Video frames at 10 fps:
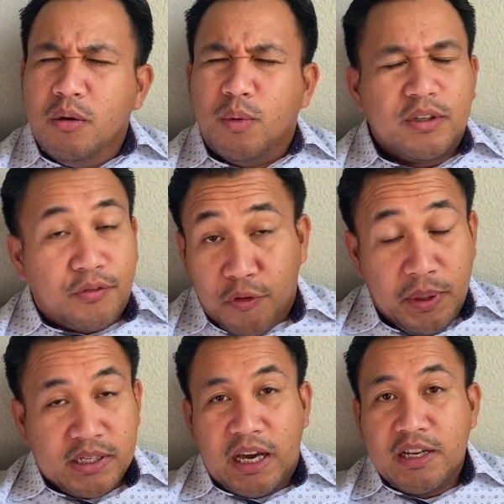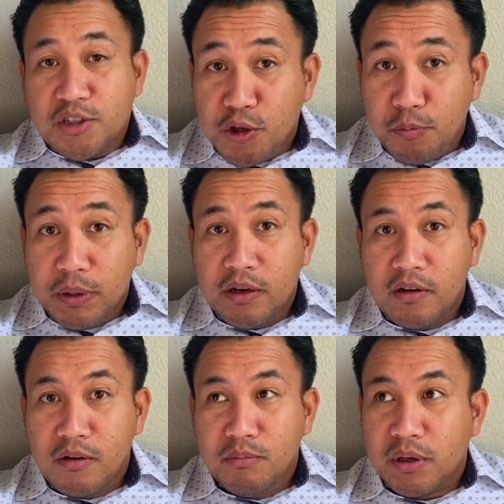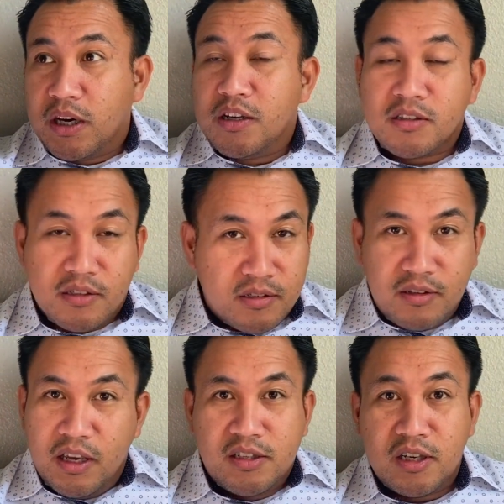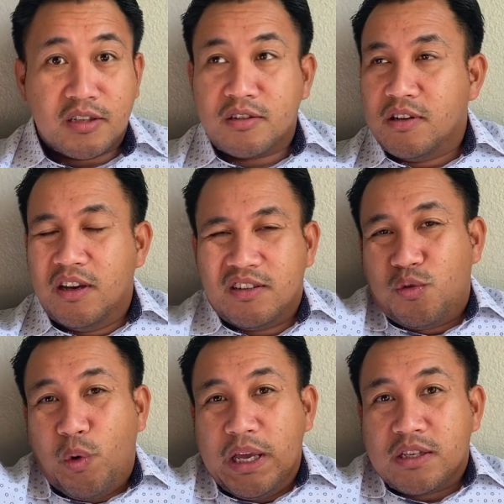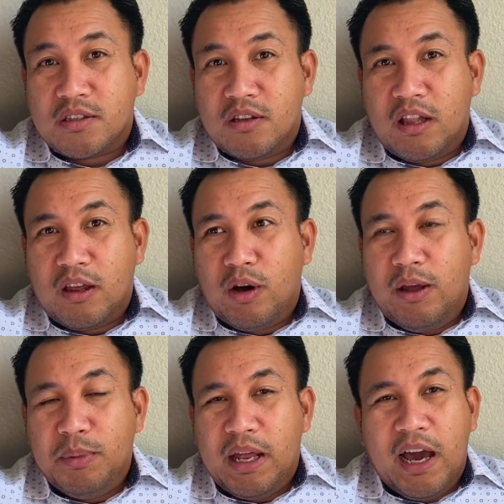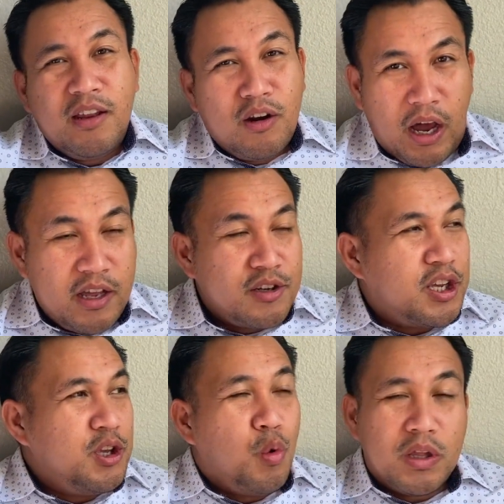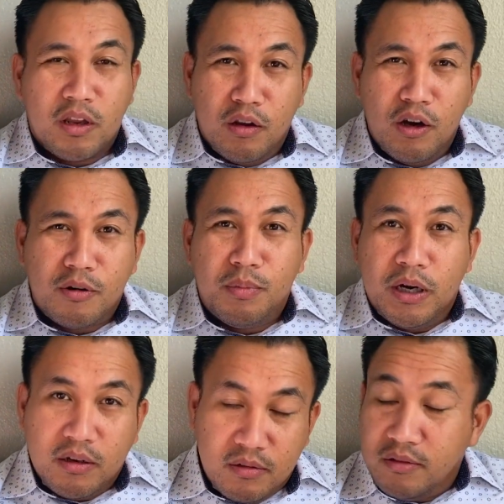Which is, for me, is kind of stupid, because it's a waste. Like, I mean, I understand you want the look, but